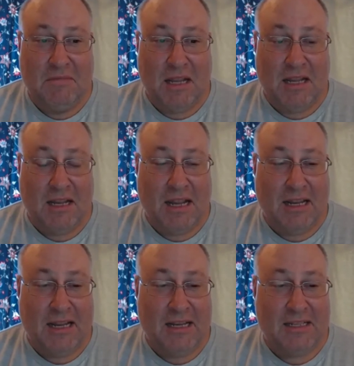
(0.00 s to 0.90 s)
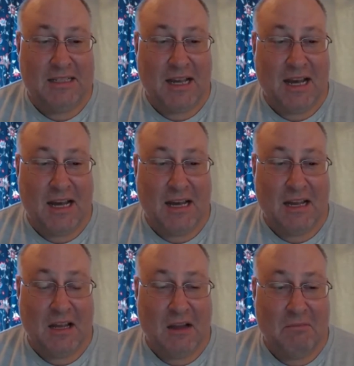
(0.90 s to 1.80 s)
it is. Uh,
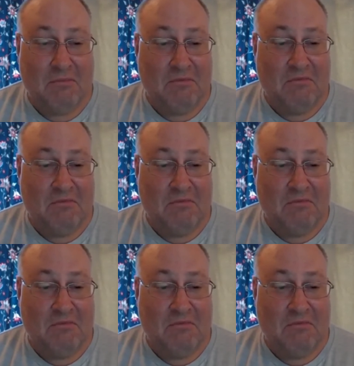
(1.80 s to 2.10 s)
mm.